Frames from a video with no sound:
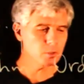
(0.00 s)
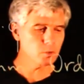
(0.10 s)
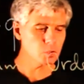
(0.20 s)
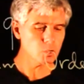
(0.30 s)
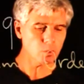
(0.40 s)
to
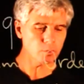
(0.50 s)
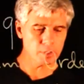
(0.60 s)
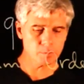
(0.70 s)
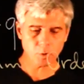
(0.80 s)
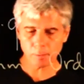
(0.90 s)
solve this
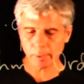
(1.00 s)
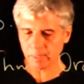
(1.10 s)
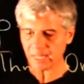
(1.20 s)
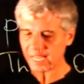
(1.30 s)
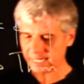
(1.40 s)
problem
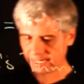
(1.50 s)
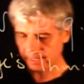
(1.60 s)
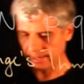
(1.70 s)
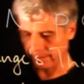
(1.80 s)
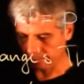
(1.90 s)

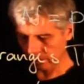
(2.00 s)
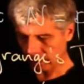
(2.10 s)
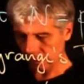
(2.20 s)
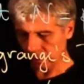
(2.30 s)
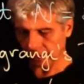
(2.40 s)
classically,
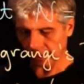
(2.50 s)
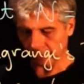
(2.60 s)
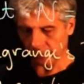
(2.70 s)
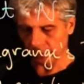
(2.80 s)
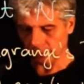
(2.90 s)
then
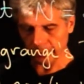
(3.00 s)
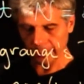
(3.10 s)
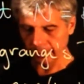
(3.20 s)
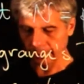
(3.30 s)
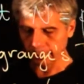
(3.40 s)
we
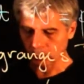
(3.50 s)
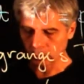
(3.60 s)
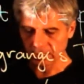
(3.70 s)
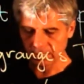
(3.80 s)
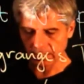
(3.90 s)
compute
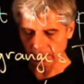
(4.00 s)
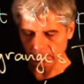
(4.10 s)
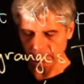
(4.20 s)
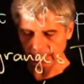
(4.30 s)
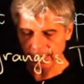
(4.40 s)
a
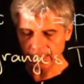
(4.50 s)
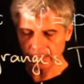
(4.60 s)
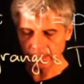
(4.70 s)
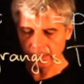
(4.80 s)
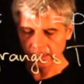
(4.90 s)
sequence A
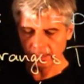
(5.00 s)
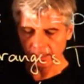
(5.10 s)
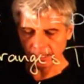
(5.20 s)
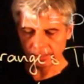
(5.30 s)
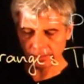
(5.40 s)

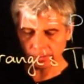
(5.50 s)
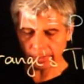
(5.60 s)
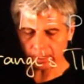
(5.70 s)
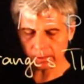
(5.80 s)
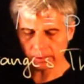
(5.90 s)

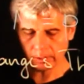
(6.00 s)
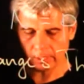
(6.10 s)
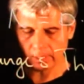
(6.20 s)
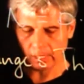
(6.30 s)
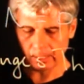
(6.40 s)
squared,
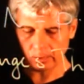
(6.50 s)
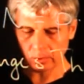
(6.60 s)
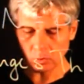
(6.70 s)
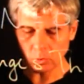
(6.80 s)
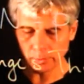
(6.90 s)
A
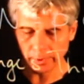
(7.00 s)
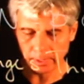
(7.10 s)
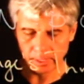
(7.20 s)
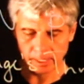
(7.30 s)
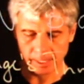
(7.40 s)
cubed,
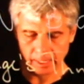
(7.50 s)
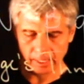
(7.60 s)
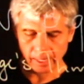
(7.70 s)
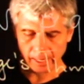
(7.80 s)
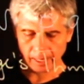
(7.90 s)

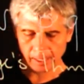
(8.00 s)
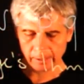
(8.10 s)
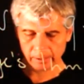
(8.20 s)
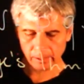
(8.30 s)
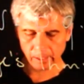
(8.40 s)

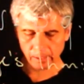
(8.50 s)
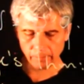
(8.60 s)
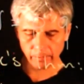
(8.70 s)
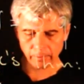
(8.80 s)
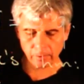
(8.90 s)
and
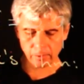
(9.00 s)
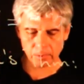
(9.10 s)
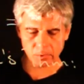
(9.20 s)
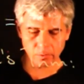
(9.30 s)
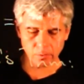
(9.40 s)

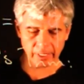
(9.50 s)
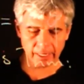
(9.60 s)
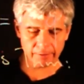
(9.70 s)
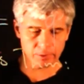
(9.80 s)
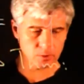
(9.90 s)
so we
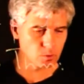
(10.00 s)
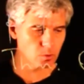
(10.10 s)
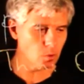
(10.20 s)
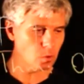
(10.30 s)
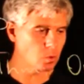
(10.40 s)
have to
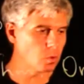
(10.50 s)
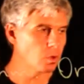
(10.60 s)
go